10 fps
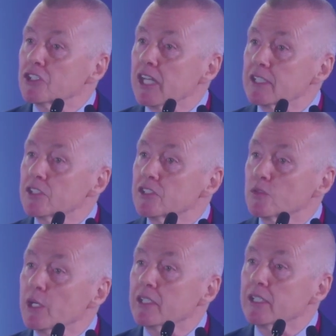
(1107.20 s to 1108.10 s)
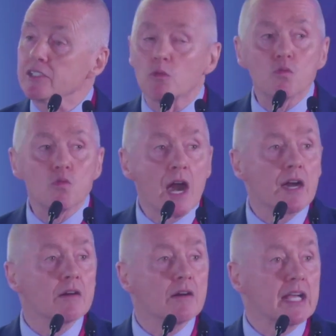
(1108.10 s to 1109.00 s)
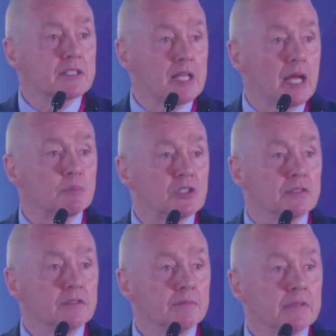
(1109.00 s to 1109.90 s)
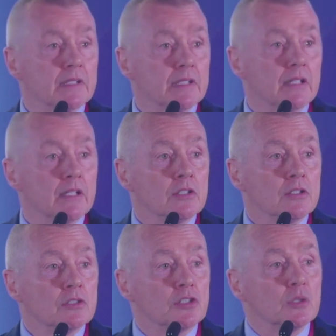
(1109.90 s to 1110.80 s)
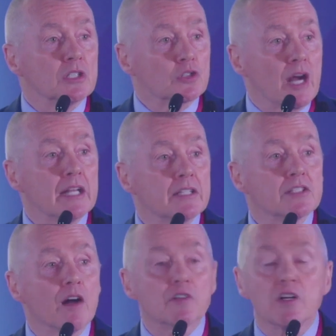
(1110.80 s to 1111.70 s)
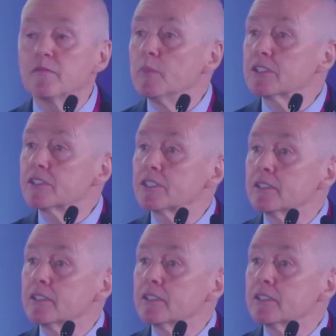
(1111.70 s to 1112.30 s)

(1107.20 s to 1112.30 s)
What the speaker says: tax in Sweden is a rare exception to a trend of governments